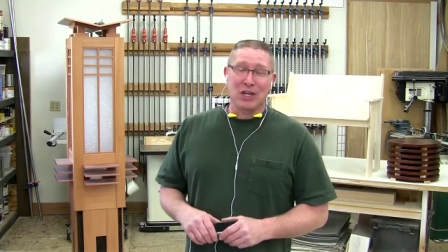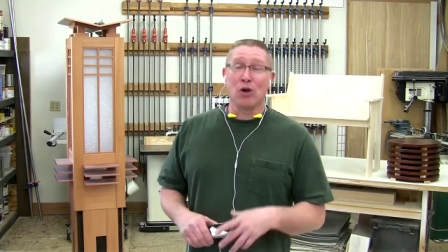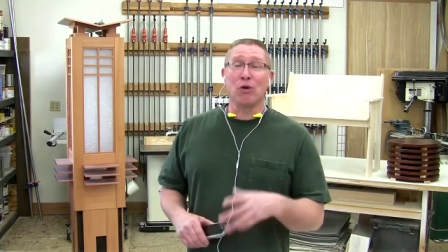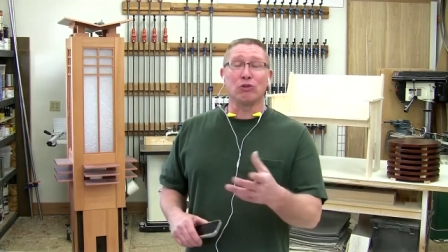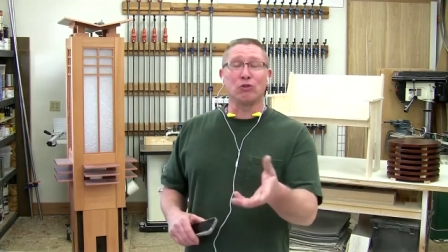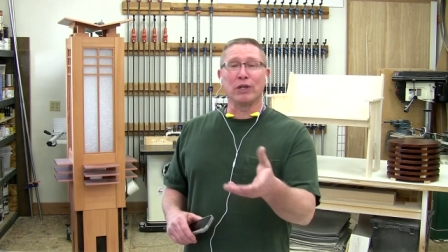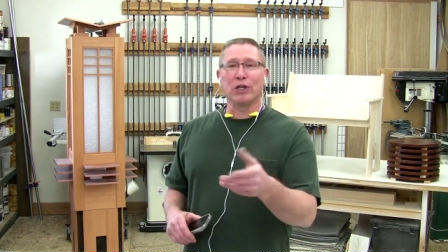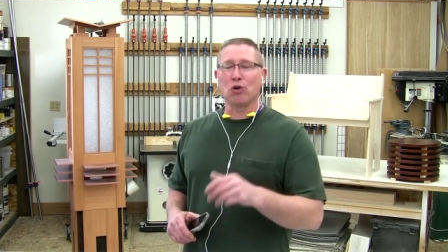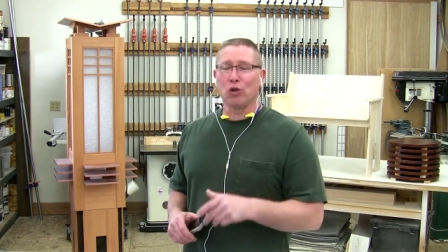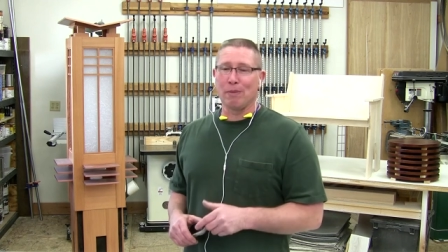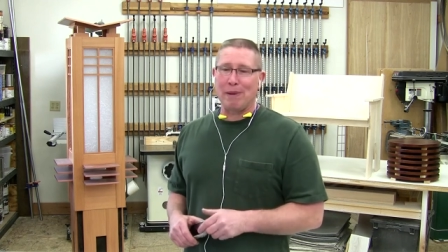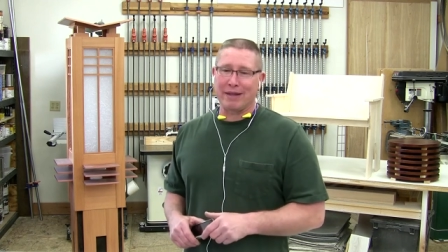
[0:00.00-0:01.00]
You know what was really
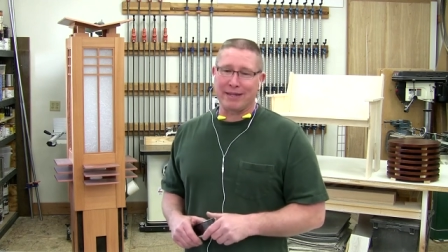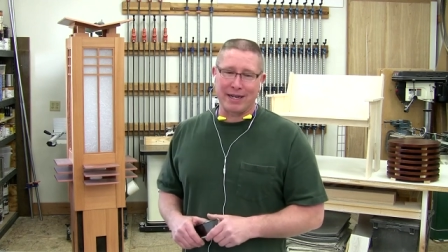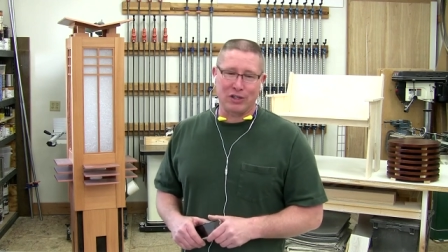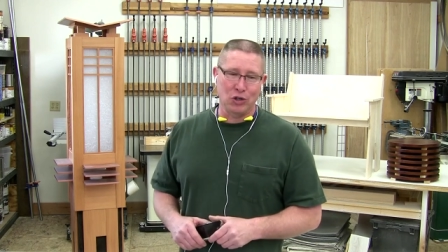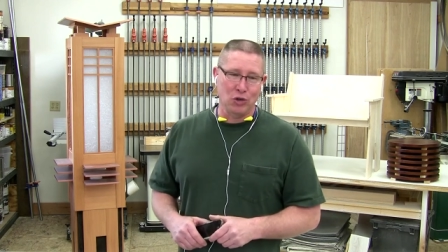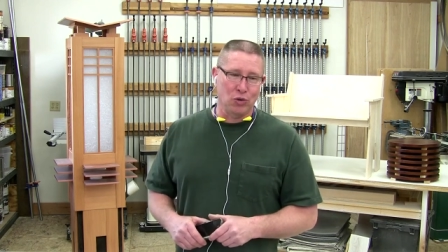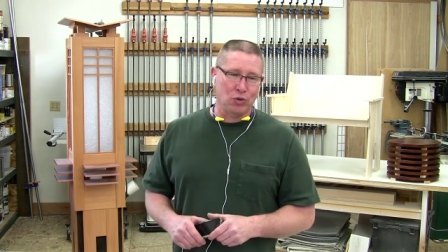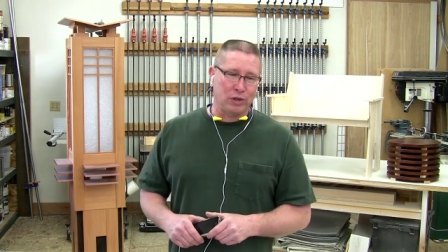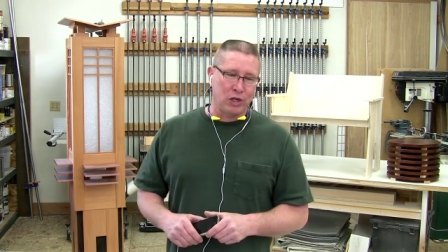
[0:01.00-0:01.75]
cool about that too?